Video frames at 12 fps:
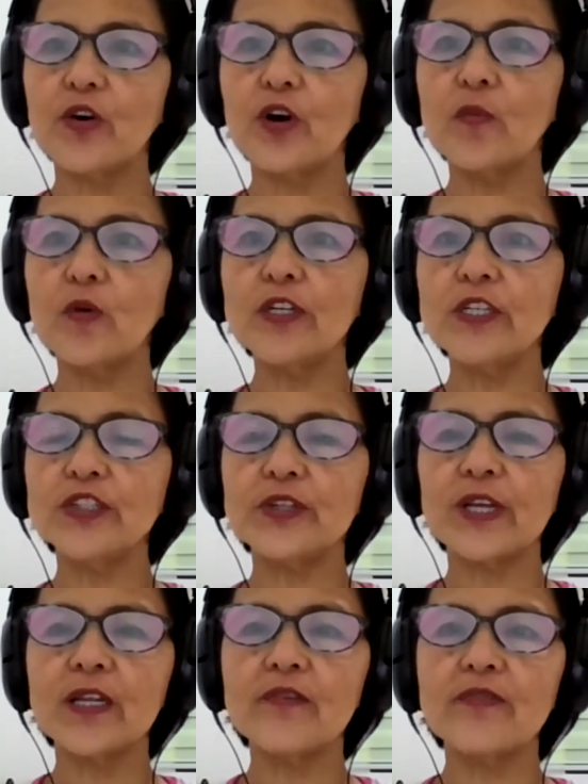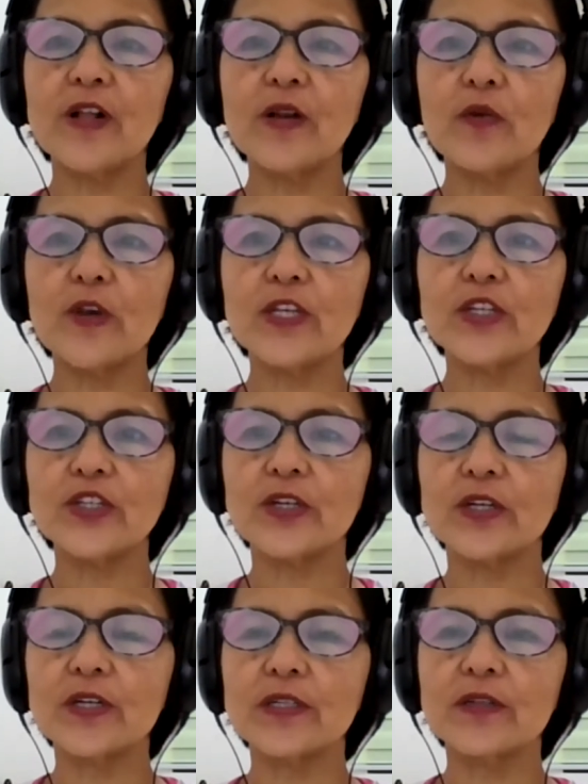on monitoring and
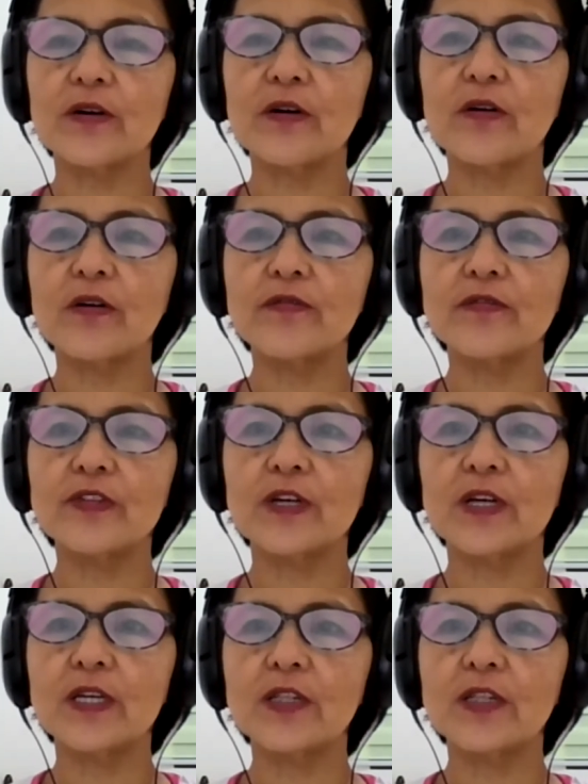evaluation of the.